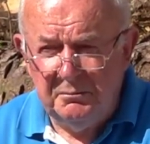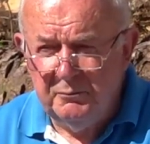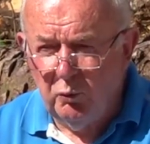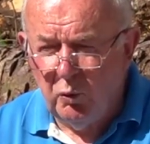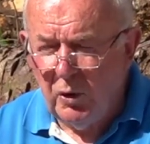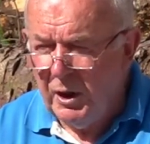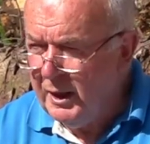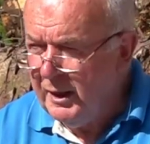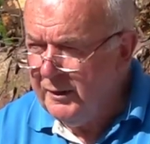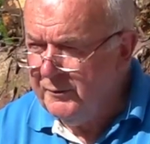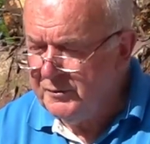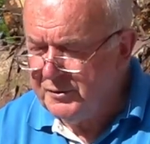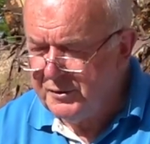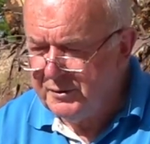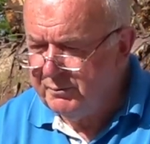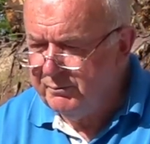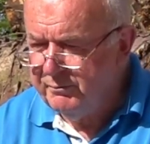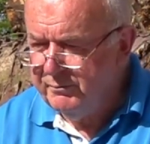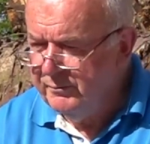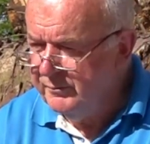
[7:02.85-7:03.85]

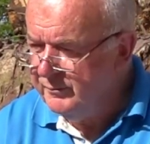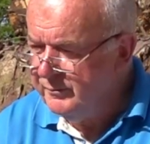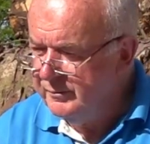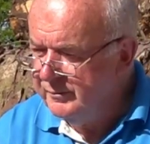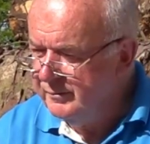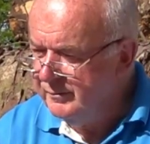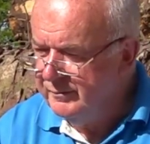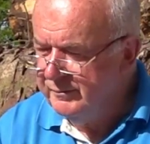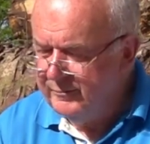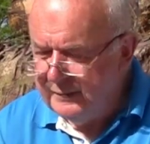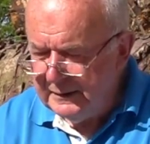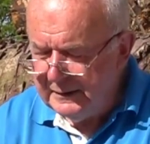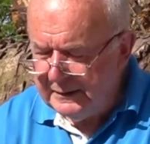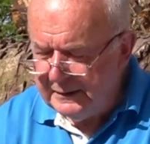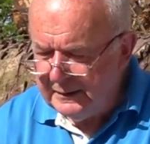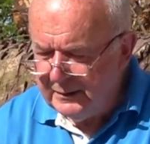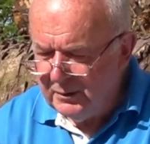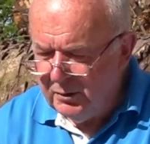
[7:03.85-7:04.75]
wives uh,